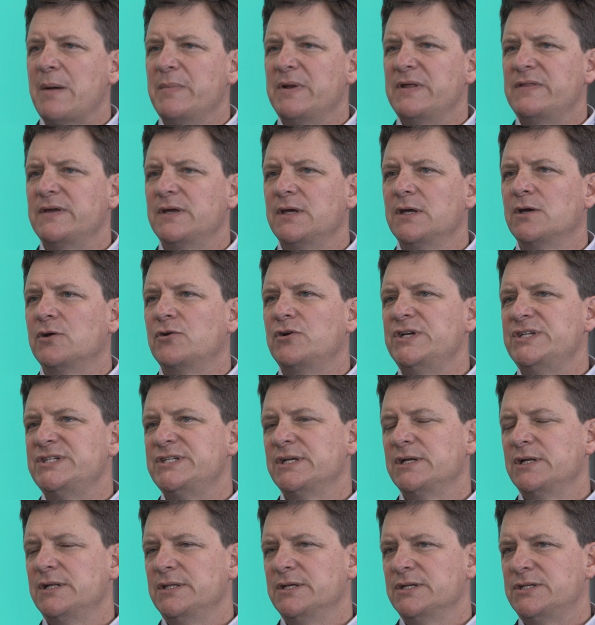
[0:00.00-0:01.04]
I mean, I think
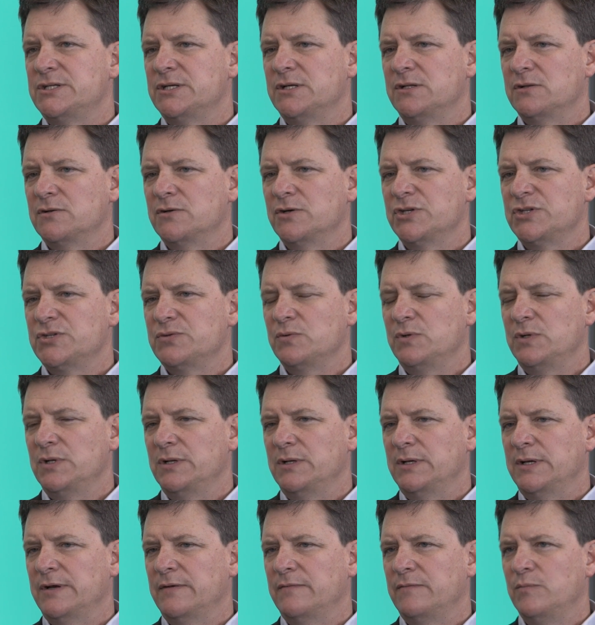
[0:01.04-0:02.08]
increasingly the telcos
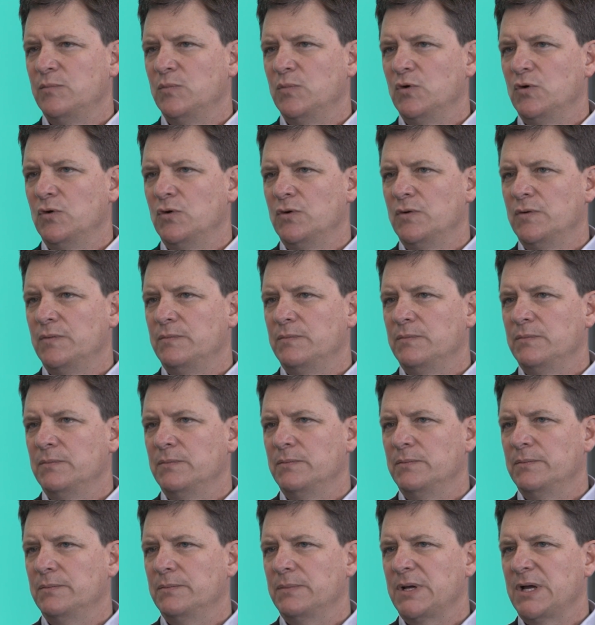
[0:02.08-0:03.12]
will have more
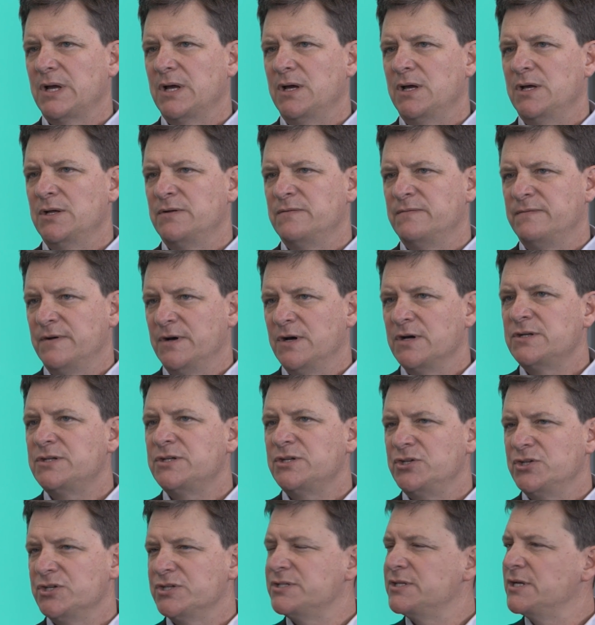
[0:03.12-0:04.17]

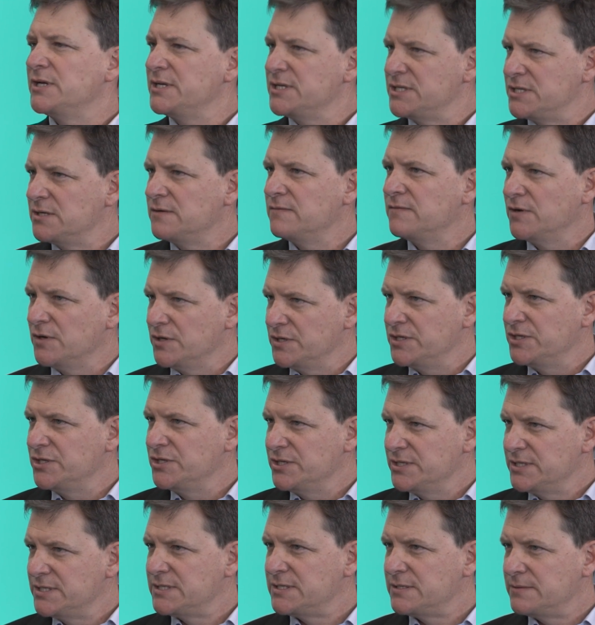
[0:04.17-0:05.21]
advantages than
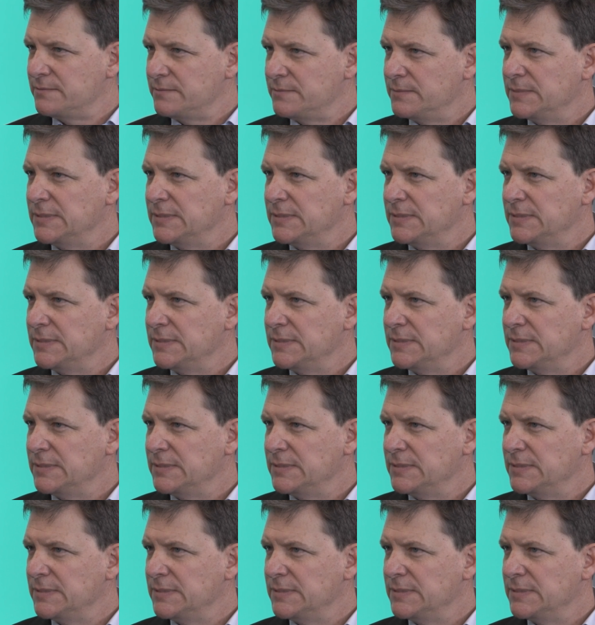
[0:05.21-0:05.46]
disadvantages.